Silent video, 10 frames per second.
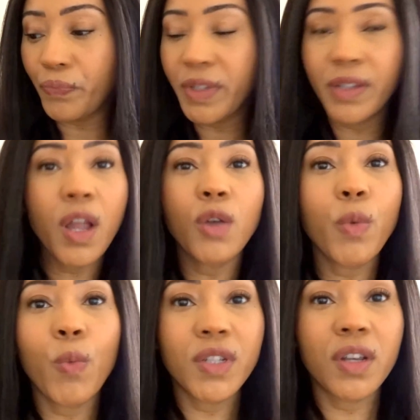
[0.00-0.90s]

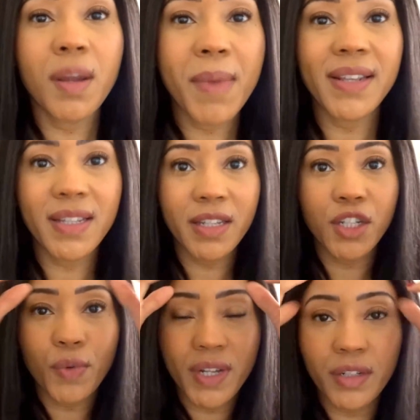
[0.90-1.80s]
what's going to make the
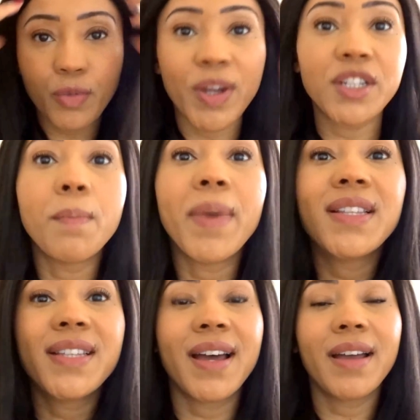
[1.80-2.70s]
situation
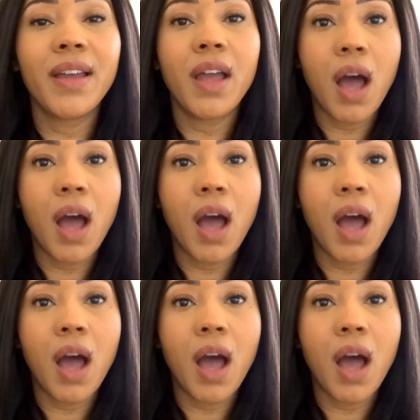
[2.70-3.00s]
better.